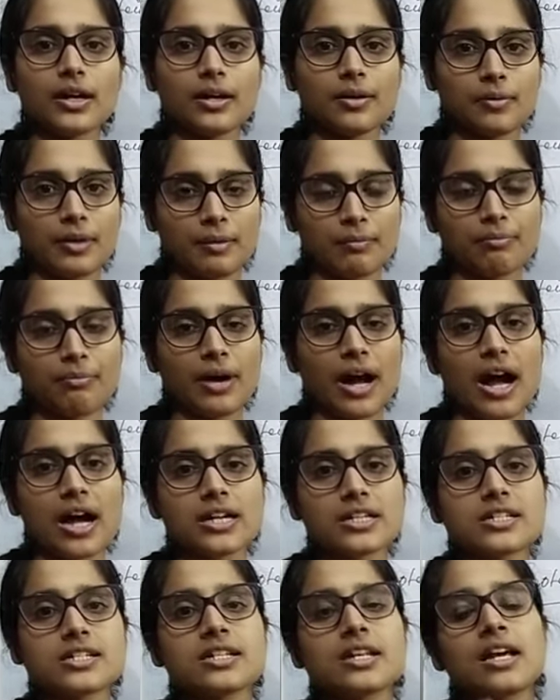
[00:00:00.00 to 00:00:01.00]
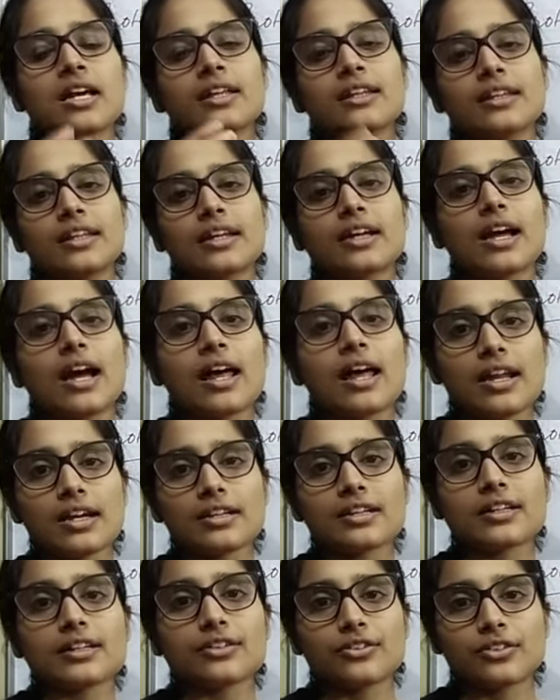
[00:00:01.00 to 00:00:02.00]
imparts the
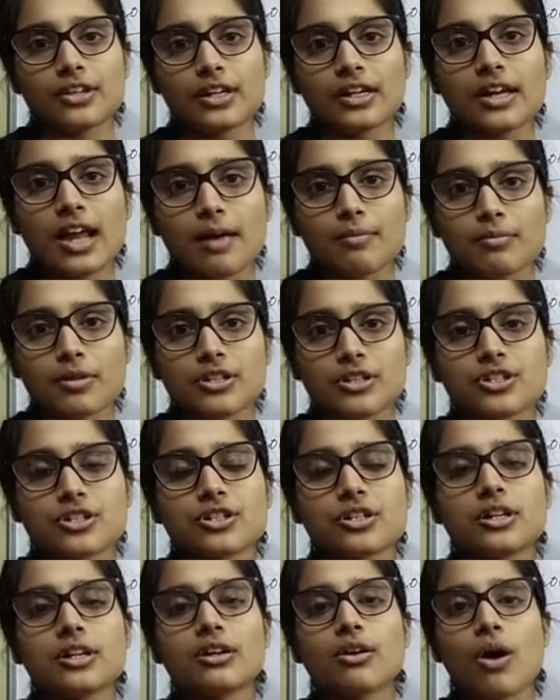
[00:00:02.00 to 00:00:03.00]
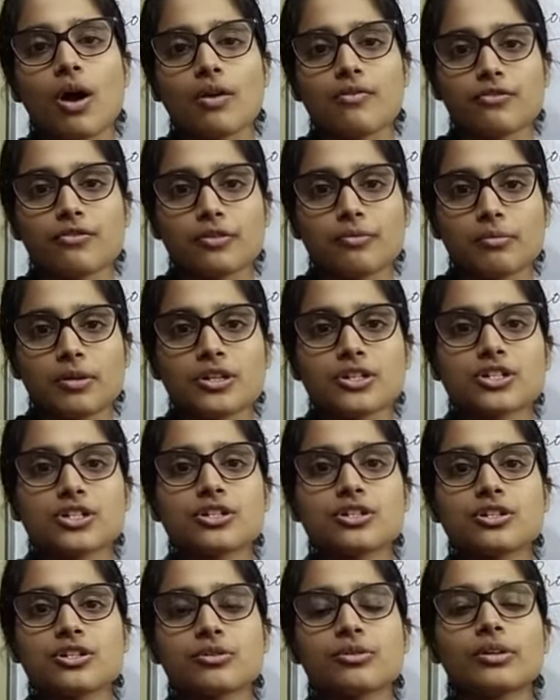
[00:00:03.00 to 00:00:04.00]
correct 3-dimensional
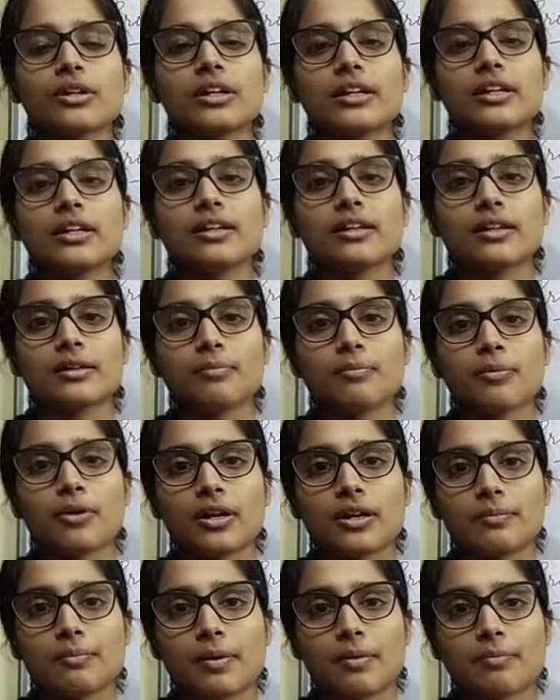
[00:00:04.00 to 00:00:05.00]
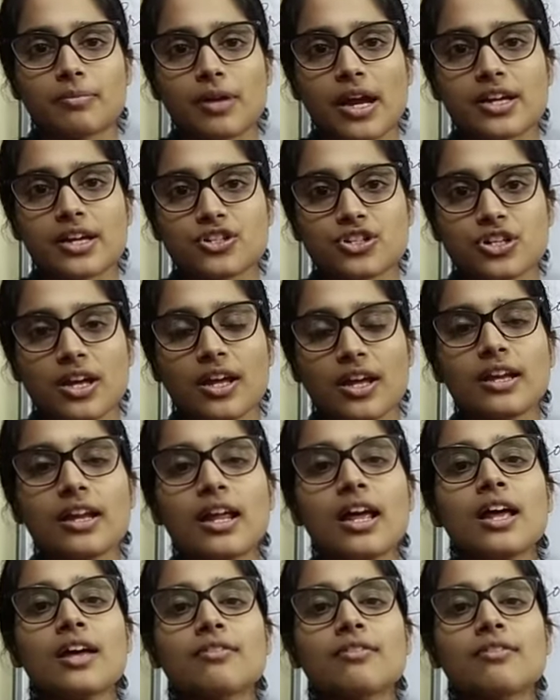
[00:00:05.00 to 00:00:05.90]
conformation to a linear polypeptide chain,